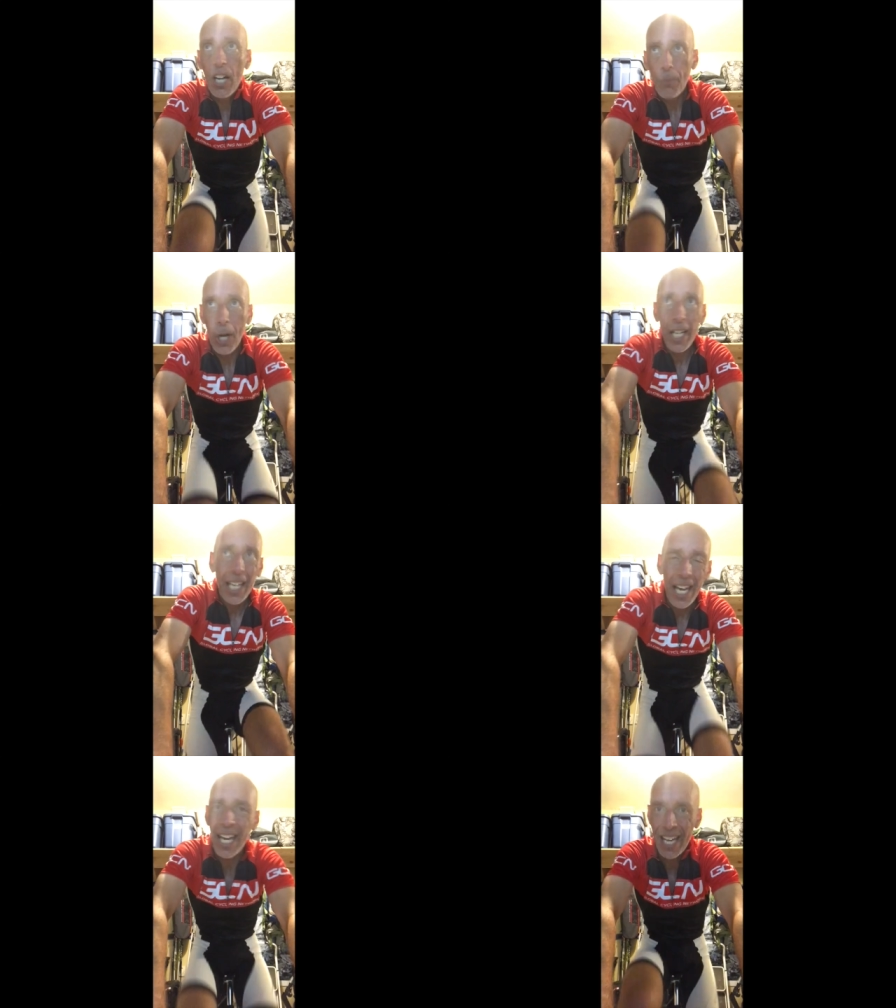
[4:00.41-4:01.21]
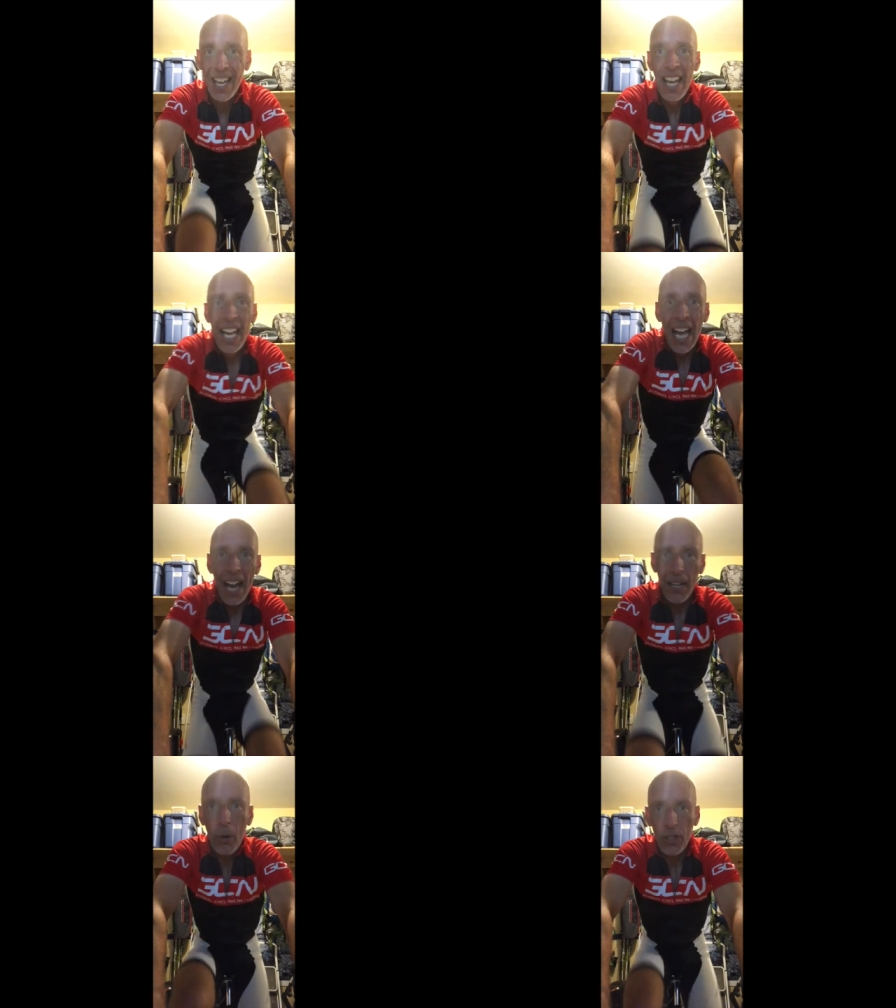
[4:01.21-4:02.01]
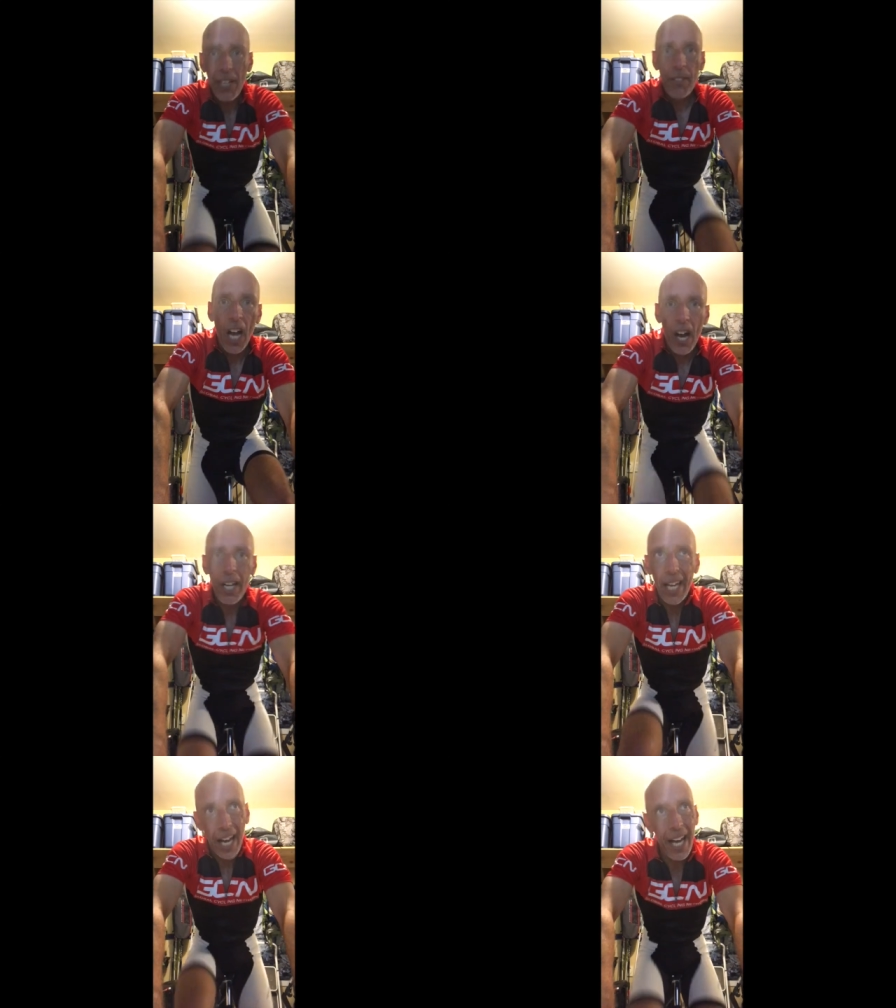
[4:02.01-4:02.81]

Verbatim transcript: work and it was even harder.